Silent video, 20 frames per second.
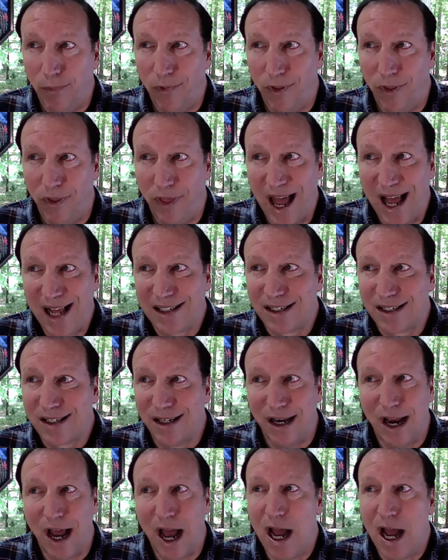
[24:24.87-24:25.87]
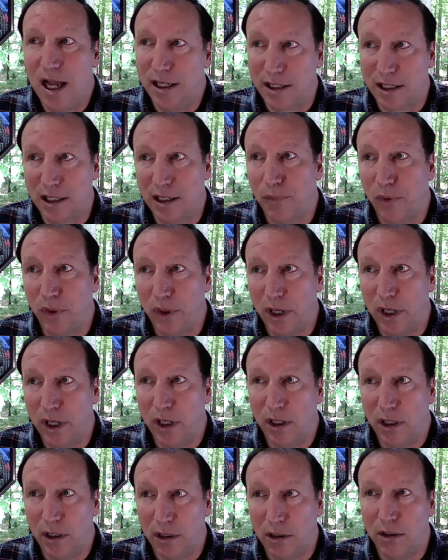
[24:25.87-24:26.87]
that's not
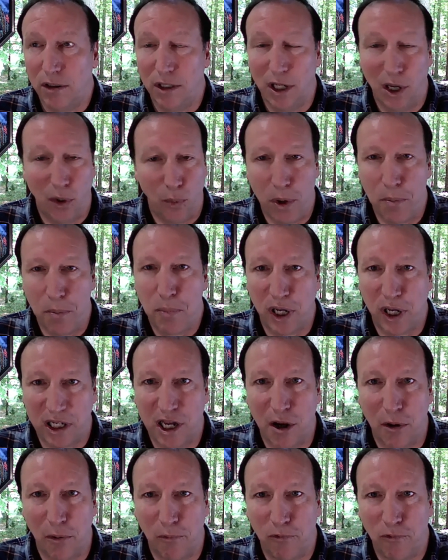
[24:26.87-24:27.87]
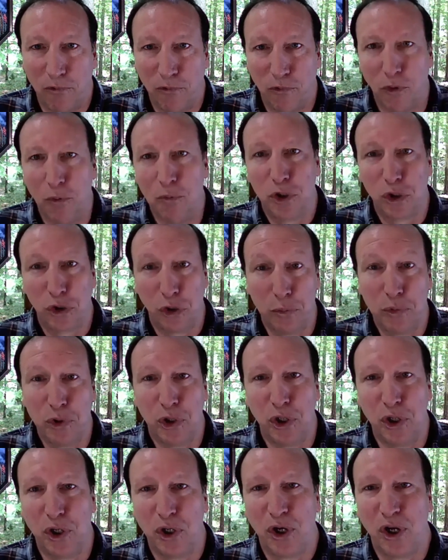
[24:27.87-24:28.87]
something that we picked up from
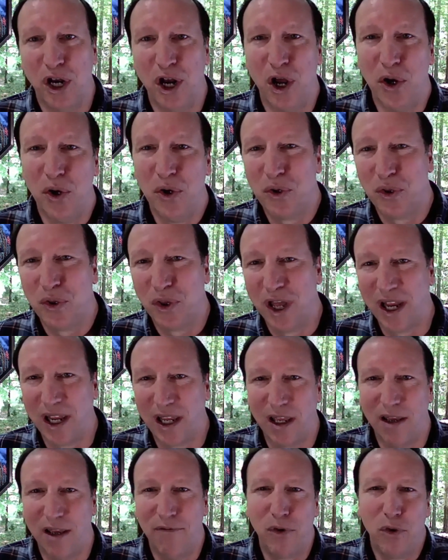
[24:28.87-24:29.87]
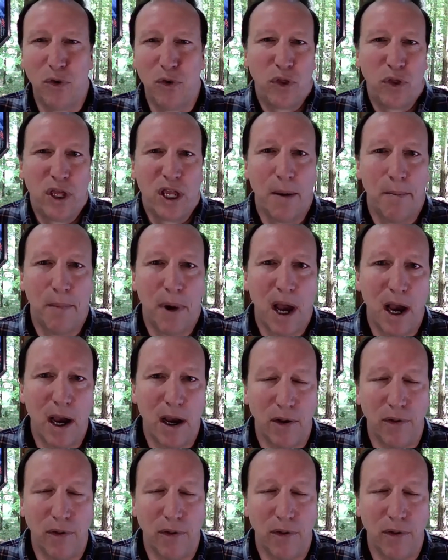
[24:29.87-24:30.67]
scripture. You know, like if you think about,